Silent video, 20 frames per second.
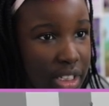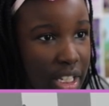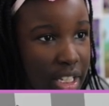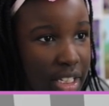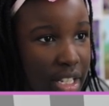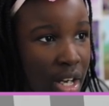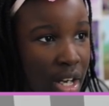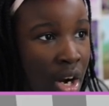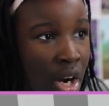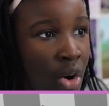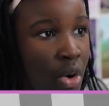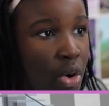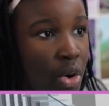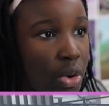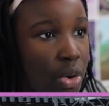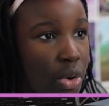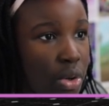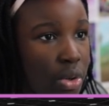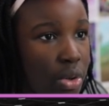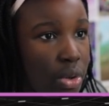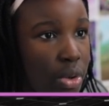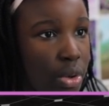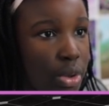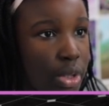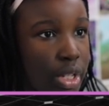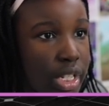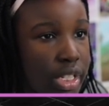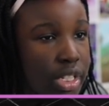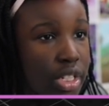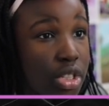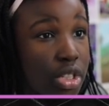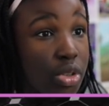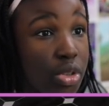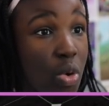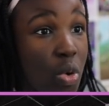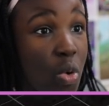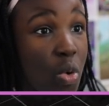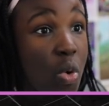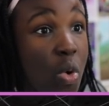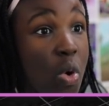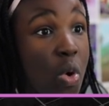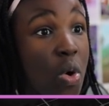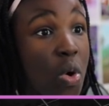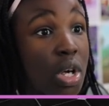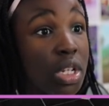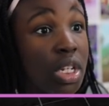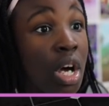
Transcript: like that. Ooh, this is cool.